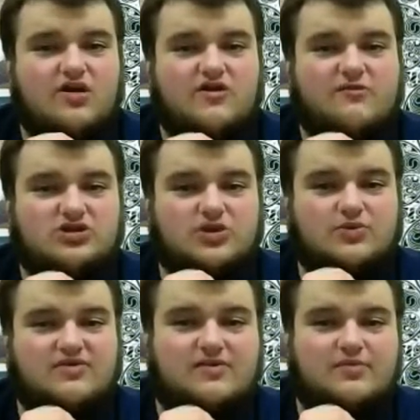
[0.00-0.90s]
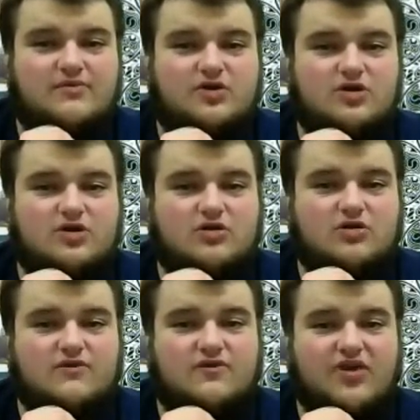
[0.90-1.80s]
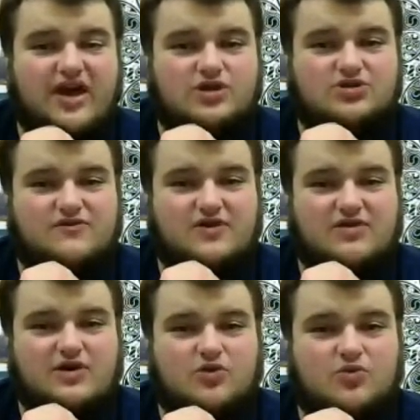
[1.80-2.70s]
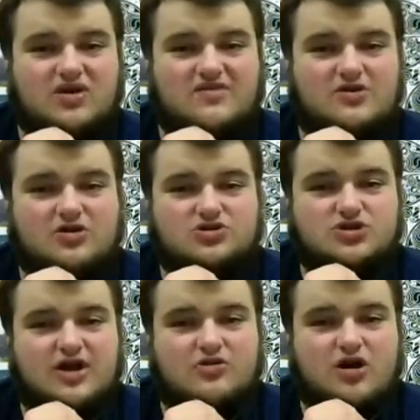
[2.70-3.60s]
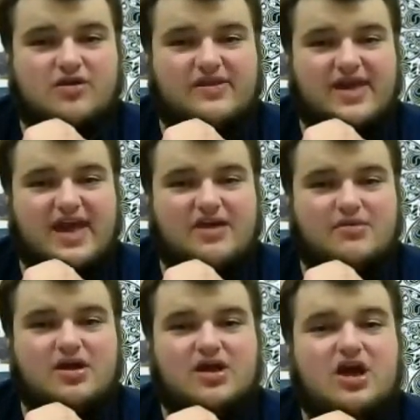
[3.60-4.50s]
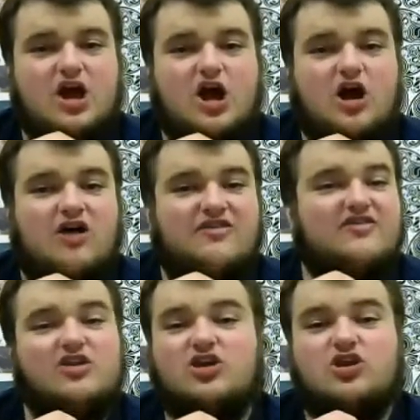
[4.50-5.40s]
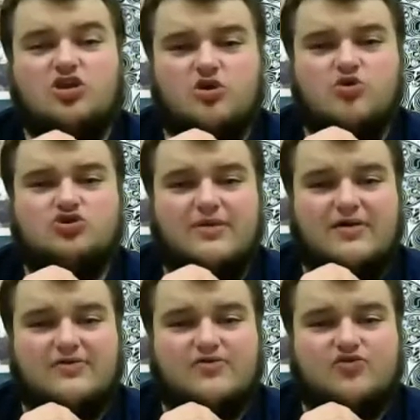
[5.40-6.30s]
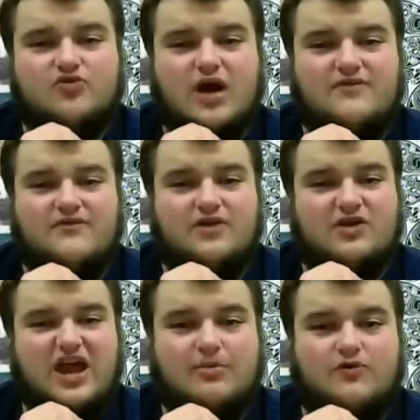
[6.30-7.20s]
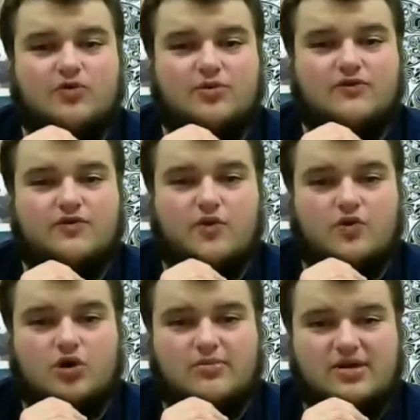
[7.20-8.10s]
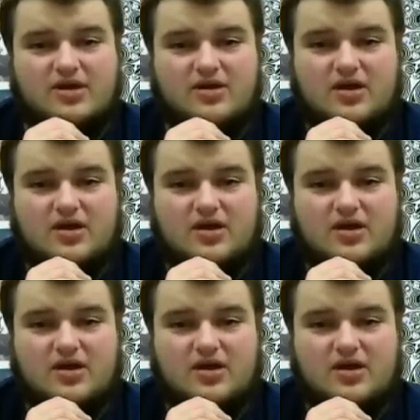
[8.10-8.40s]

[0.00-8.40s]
especially when some of your philanthropy that you research later on in the game causes huge amounts of strife and clamor for reform.